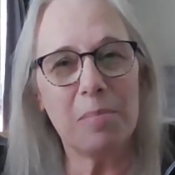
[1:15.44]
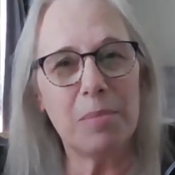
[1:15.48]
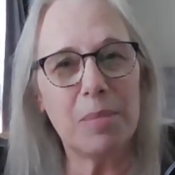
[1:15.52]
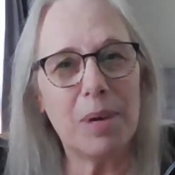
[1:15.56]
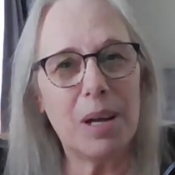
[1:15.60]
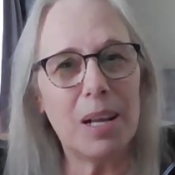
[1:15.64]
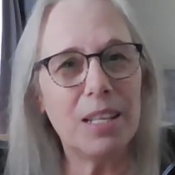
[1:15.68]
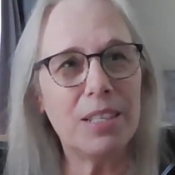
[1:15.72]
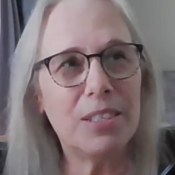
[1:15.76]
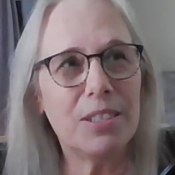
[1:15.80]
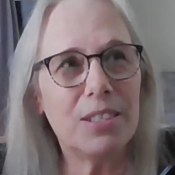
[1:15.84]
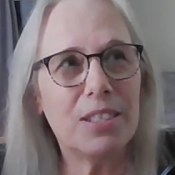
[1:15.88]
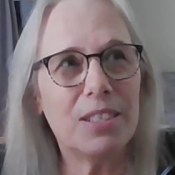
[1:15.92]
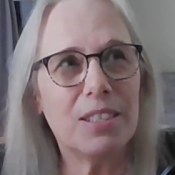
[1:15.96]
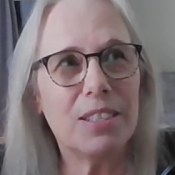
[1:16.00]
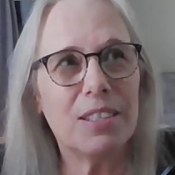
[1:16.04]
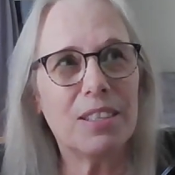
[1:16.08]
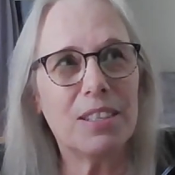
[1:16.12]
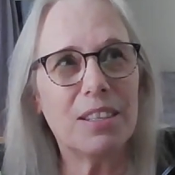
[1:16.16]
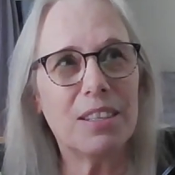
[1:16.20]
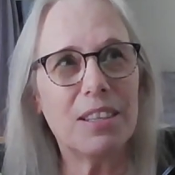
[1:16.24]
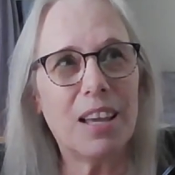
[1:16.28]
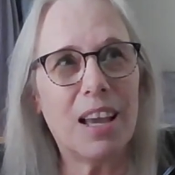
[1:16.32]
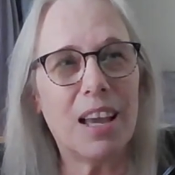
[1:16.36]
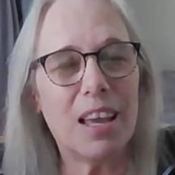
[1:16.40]
it's
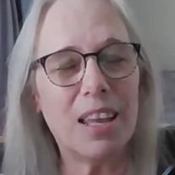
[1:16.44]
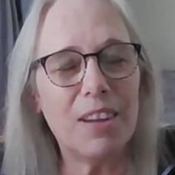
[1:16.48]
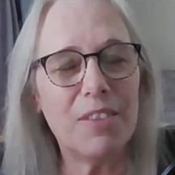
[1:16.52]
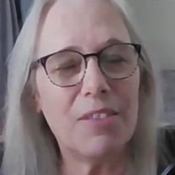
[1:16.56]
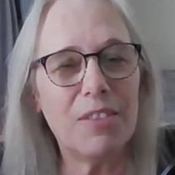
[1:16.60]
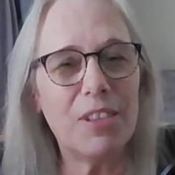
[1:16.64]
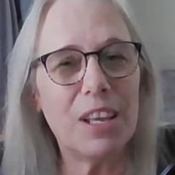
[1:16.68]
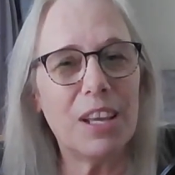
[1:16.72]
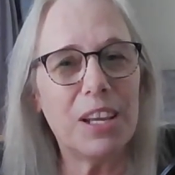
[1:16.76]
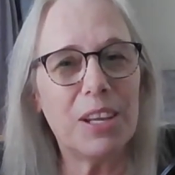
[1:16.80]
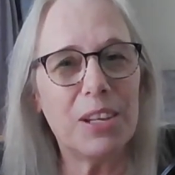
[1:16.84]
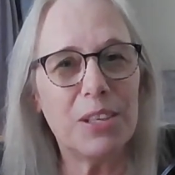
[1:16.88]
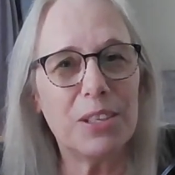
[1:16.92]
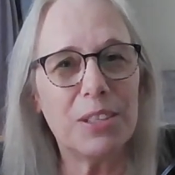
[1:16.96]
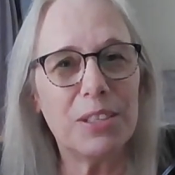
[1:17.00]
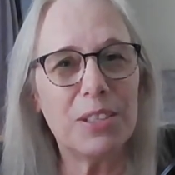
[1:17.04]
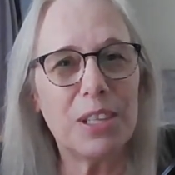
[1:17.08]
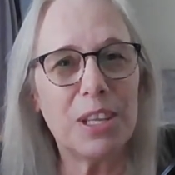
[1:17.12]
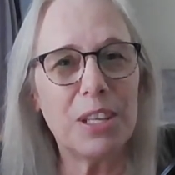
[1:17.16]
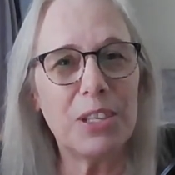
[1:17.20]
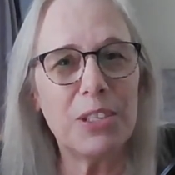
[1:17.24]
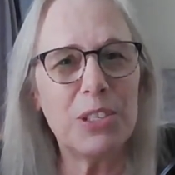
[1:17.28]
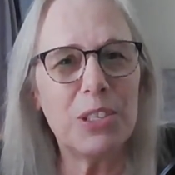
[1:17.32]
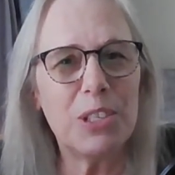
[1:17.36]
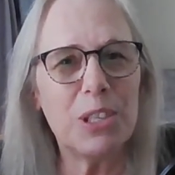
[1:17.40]
kind of like
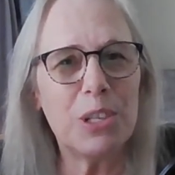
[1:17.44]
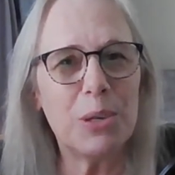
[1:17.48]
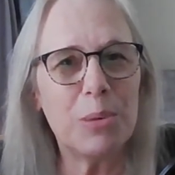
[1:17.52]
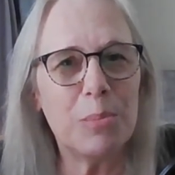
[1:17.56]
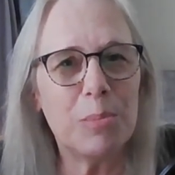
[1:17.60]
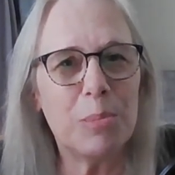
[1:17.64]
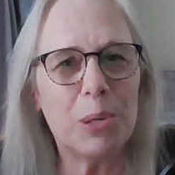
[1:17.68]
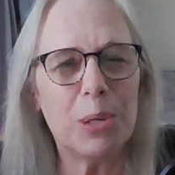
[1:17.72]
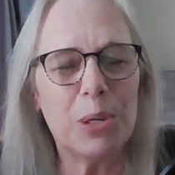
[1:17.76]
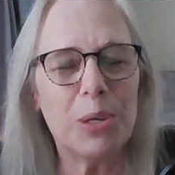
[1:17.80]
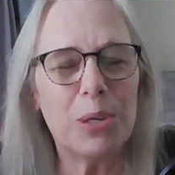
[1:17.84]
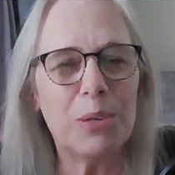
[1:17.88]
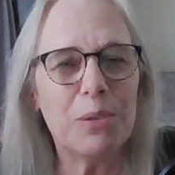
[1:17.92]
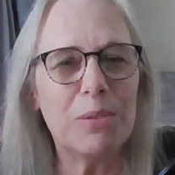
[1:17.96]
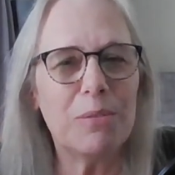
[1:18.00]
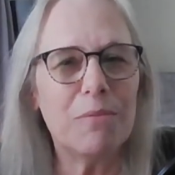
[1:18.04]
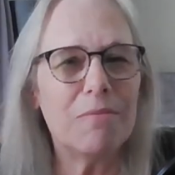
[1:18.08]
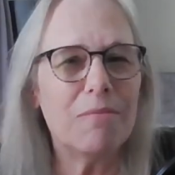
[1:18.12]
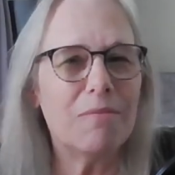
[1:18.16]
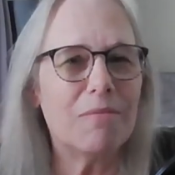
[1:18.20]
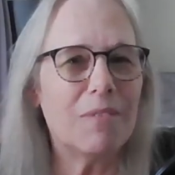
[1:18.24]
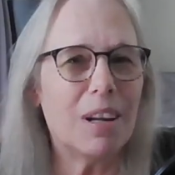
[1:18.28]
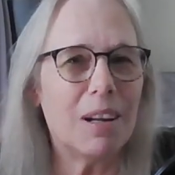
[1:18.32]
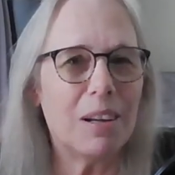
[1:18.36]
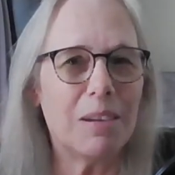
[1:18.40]
a slow burn
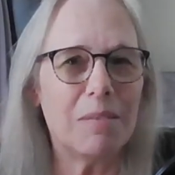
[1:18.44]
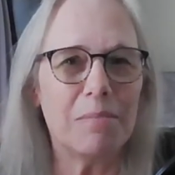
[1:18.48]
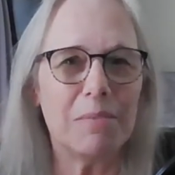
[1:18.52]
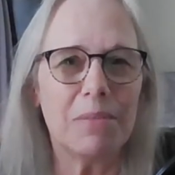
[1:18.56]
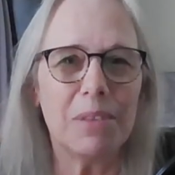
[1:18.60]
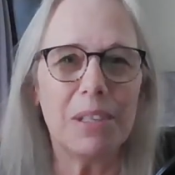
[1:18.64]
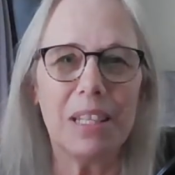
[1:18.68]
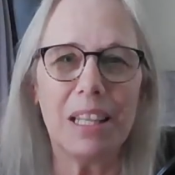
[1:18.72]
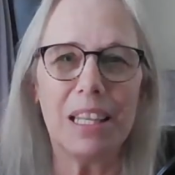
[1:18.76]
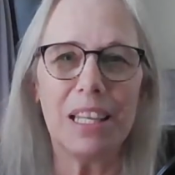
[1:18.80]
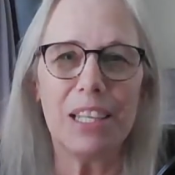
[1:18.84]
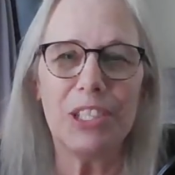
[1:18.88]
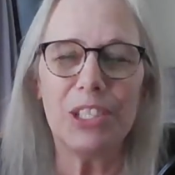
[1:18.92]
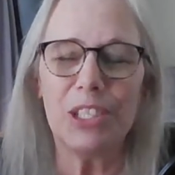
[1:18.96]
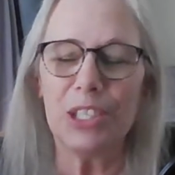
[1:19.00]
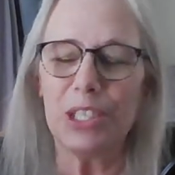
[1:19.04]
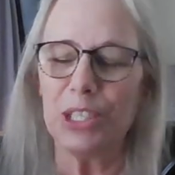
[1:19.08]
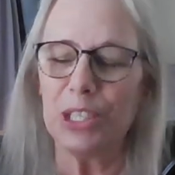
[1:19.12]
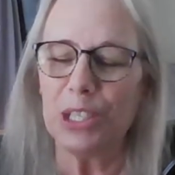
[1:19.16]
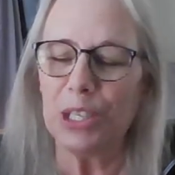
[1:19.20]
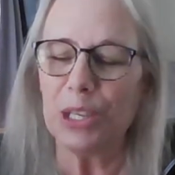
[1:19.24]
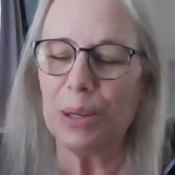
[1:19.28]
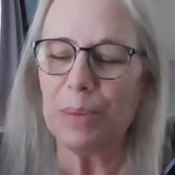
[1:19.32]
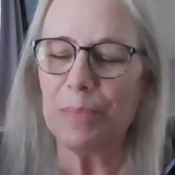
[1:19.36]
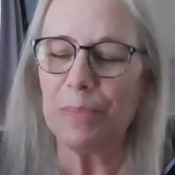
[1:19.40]

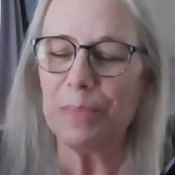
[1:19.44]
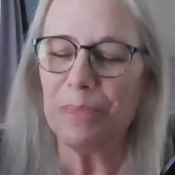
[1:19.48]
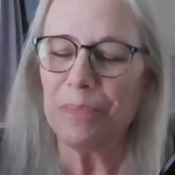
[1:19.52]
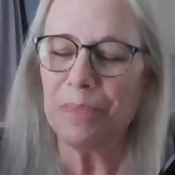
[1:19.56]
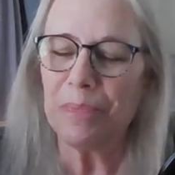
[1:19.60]
relationship,